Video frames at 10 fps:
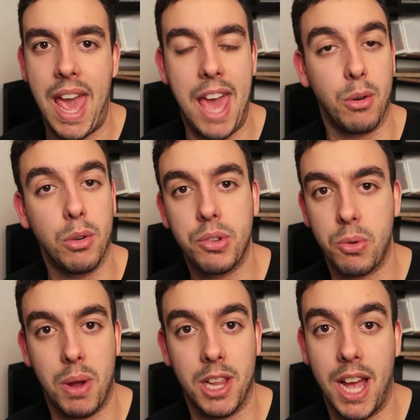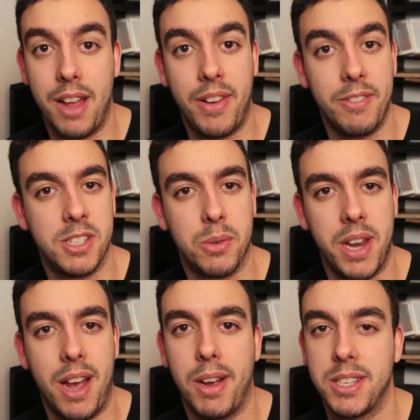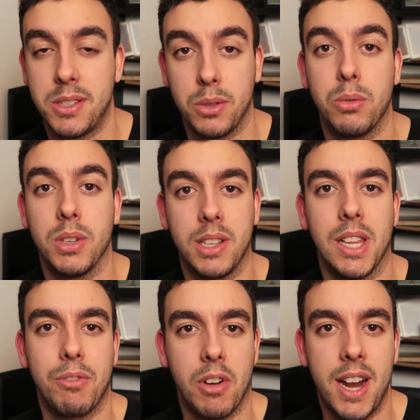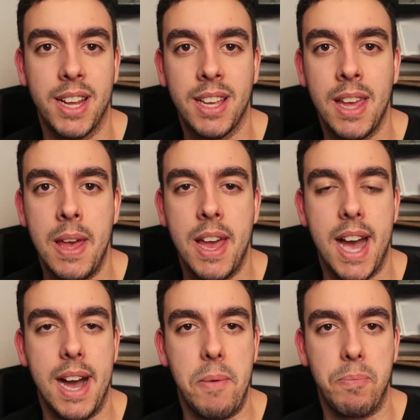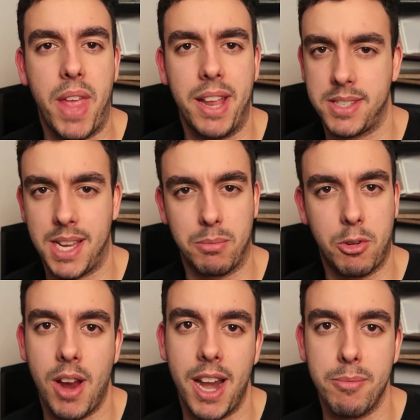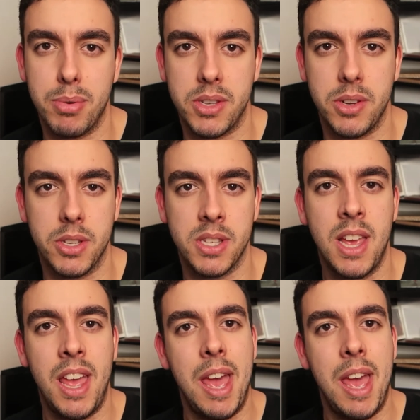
And all through my life, even till now, I still really love writing and some creative pursuits.